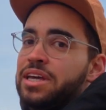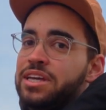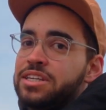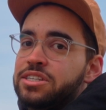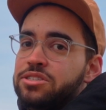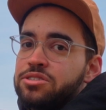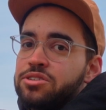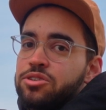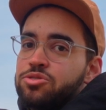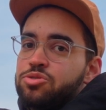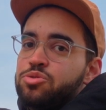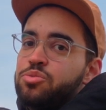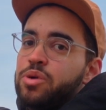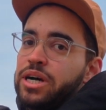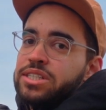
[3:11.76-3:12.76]
east to
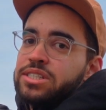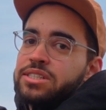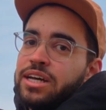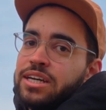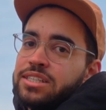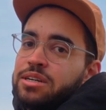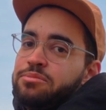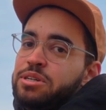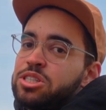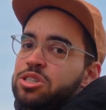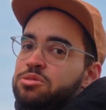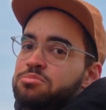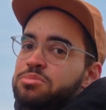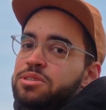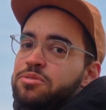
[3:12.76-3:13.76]
west. As I
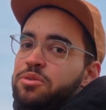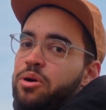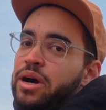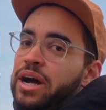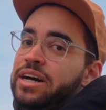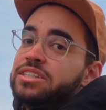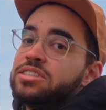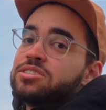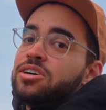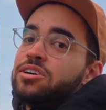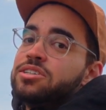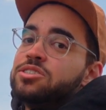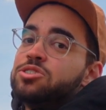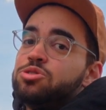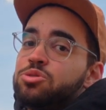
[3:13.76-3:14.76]
mentioned before, I installed
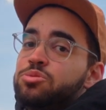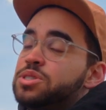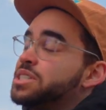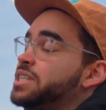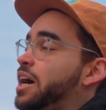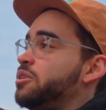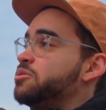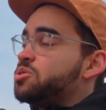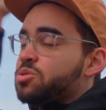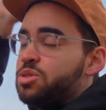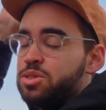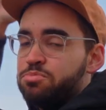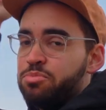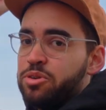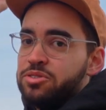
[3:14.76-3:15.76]
it through south, so
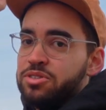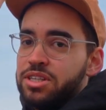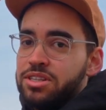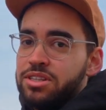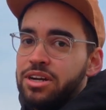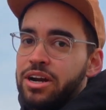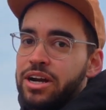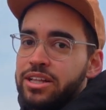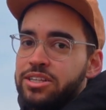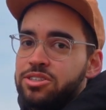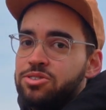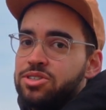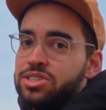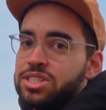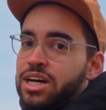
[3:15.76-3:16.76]
it's pointing directly
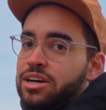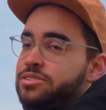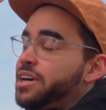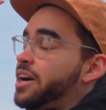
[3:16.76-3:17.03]
to the south